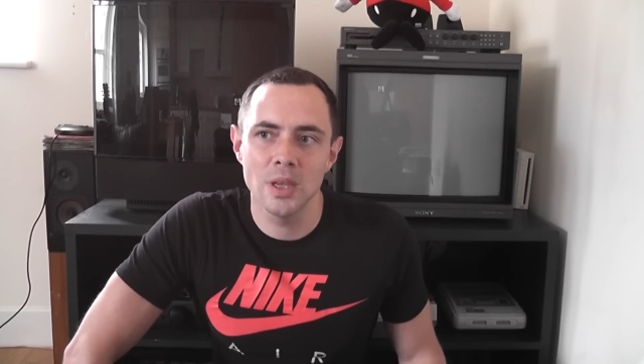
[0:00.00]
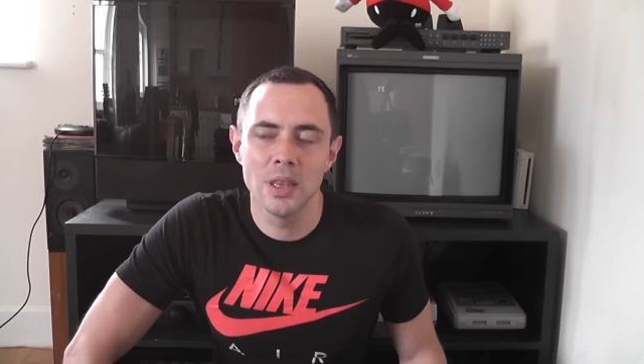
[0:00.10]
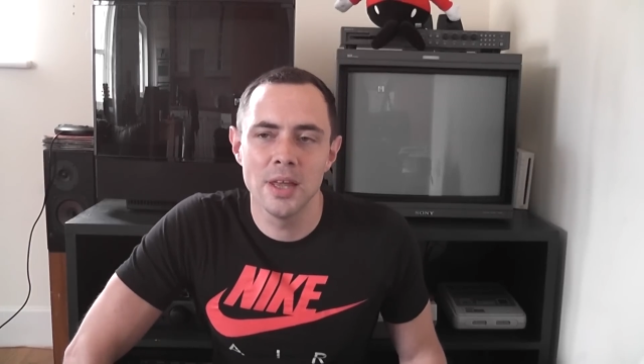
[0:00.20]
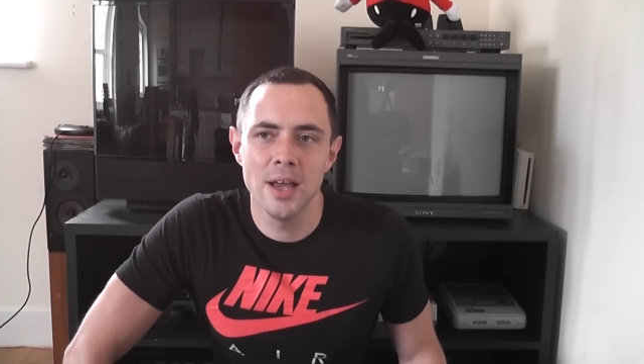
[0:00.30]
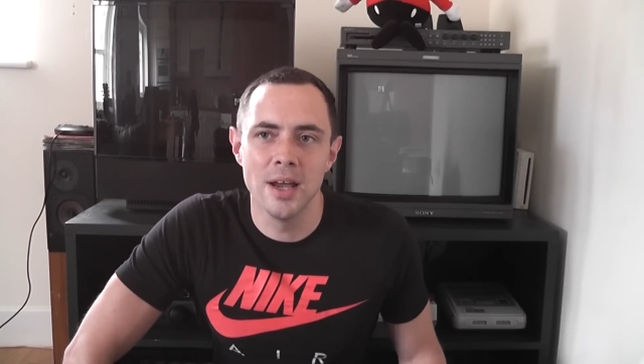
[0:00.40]

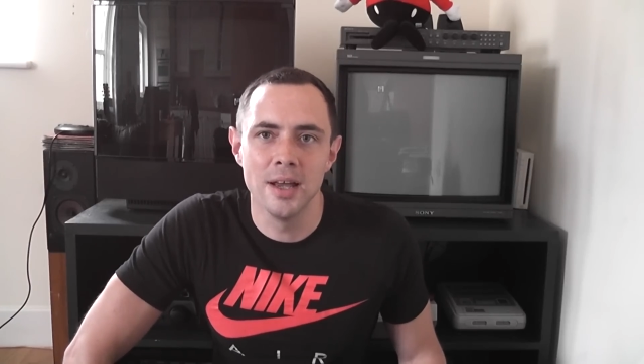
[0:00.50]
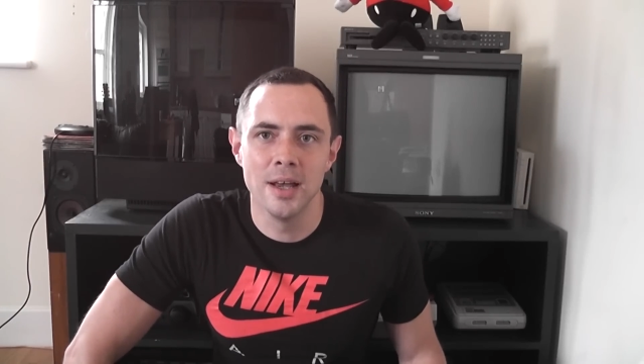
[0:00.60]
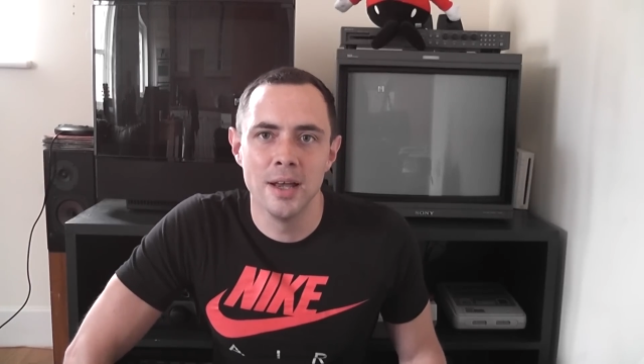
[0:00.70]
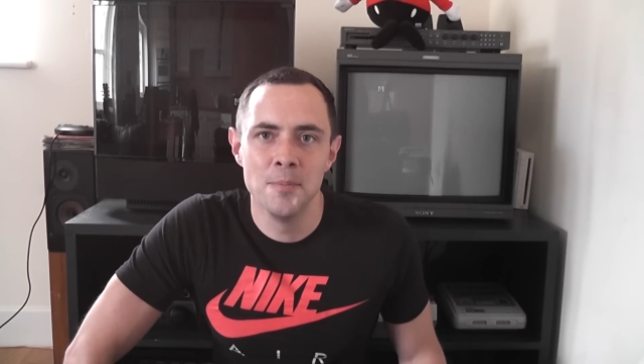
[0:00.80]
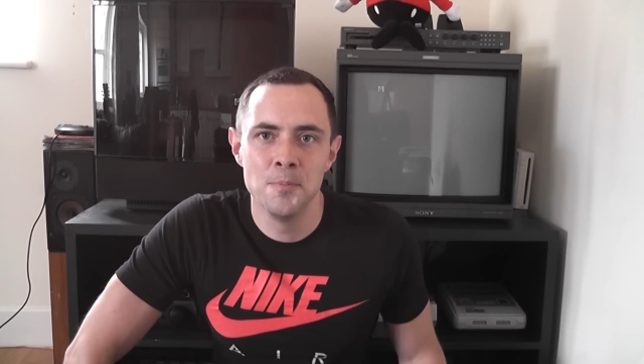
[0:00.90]
that
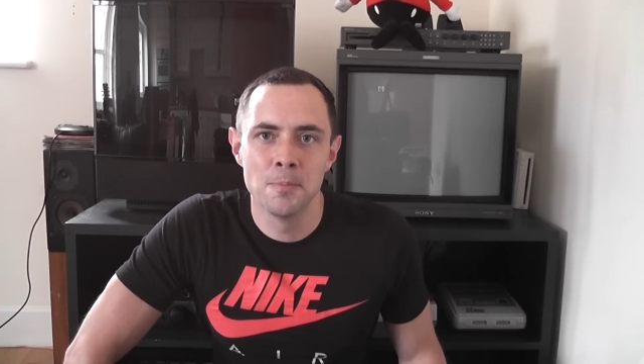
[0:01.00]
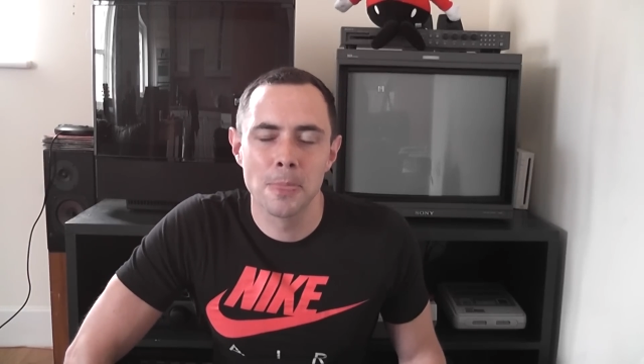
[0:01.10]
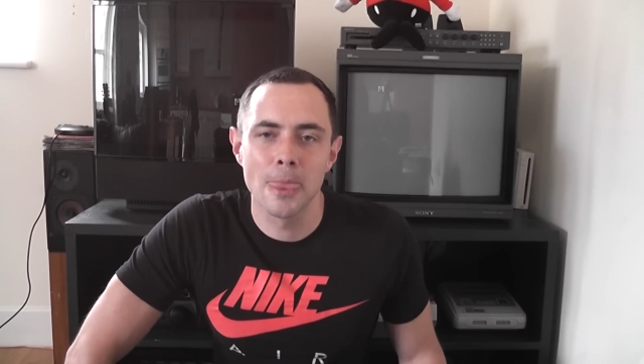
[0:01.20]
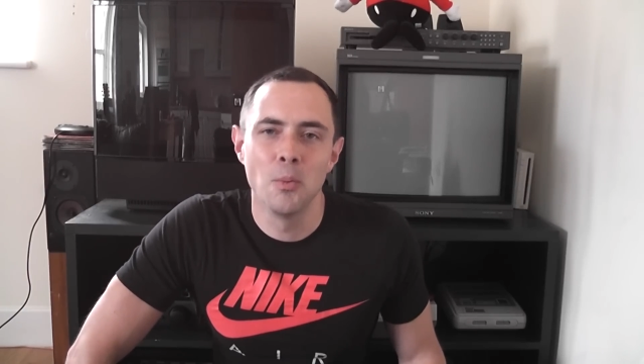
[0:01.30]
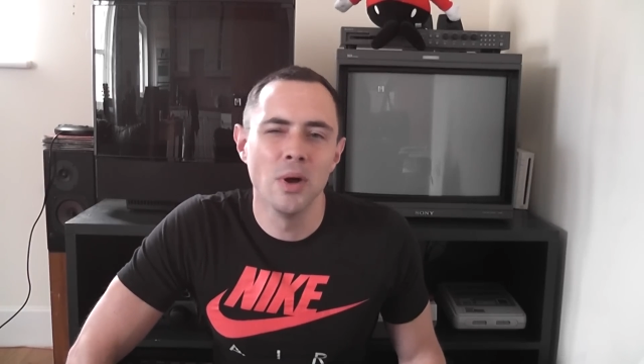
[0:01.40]

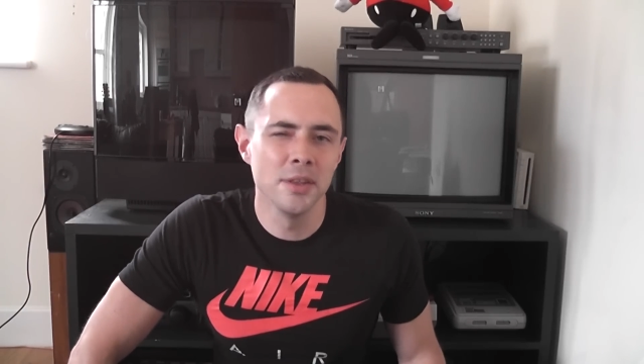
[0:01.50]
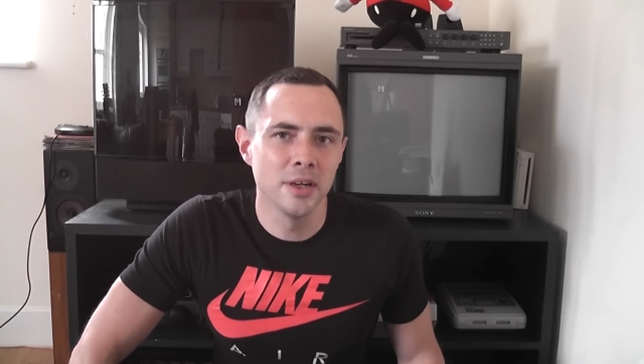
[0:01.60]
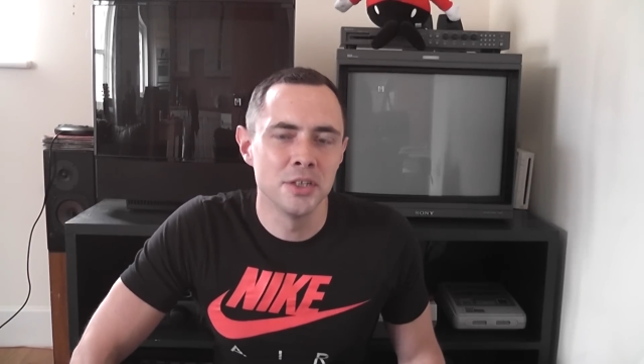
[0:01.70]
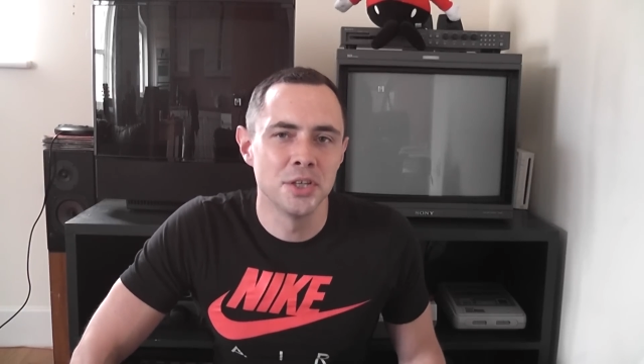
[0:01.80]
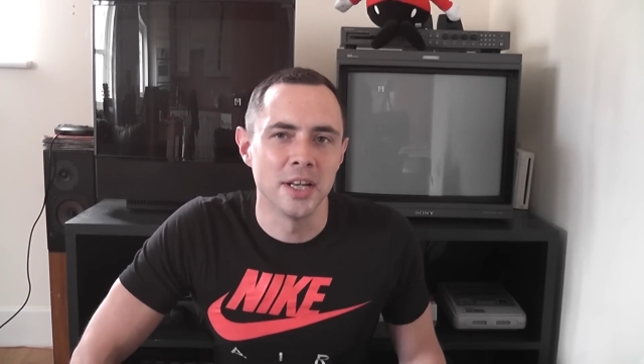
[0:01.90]
one
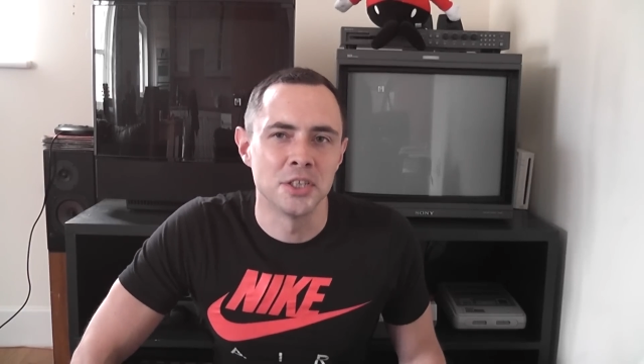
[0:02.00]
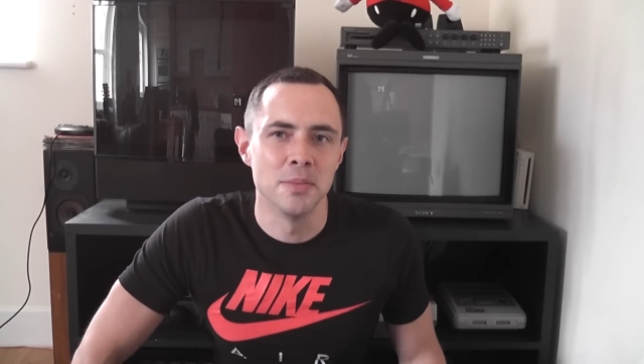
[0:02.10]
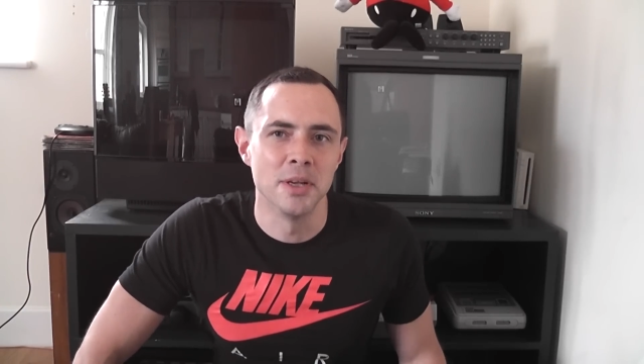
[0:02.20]
thing I should actually